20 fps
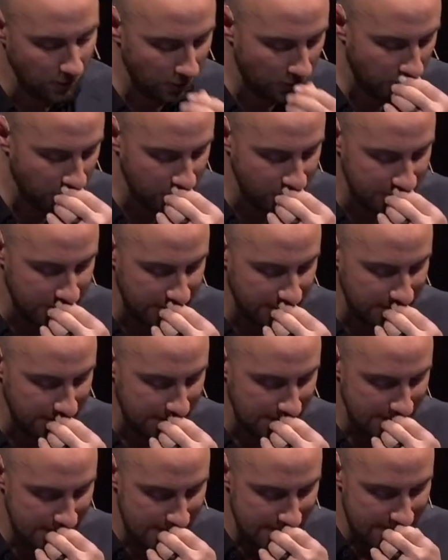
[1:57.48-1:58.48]
on Thursday.
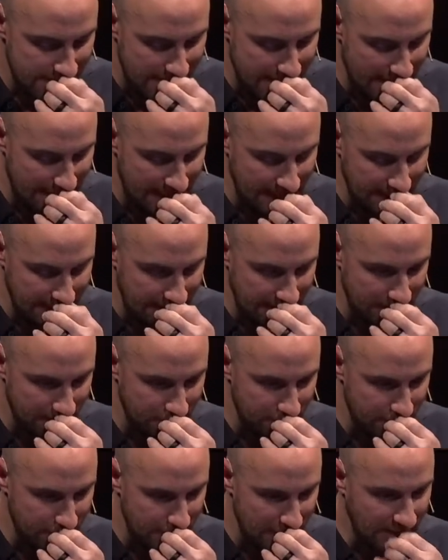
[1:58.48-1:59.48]
And
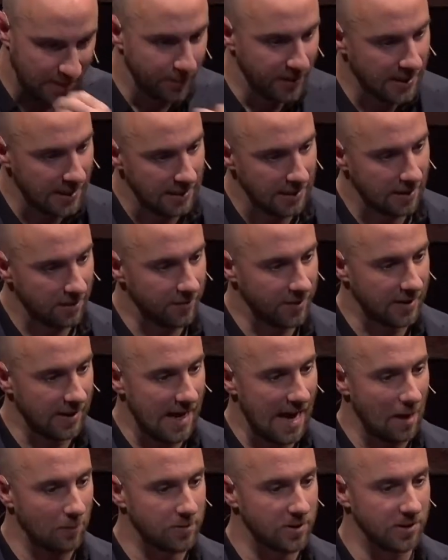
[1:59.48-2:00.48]
um, at the beginning of it, the
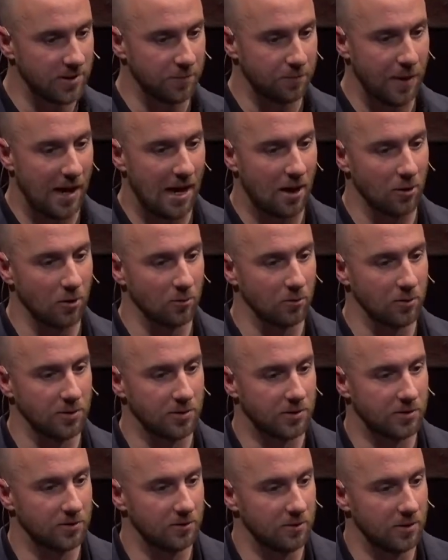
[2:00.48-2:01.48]
absence of power
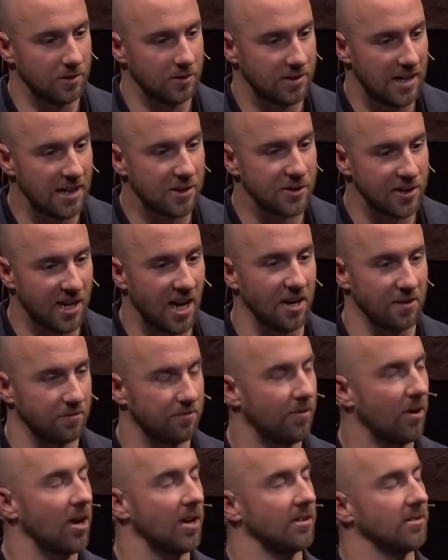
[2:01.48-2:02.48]
was, is actually kind of
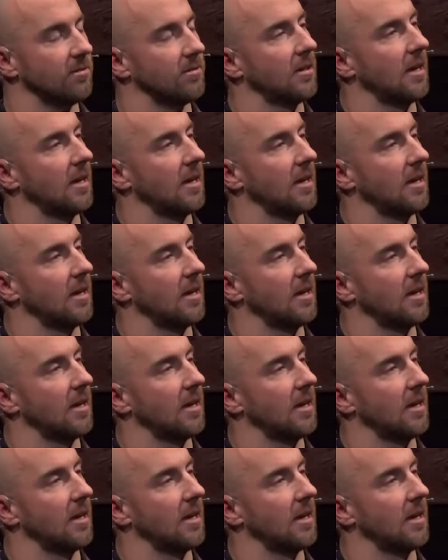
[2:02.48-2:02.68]
fun.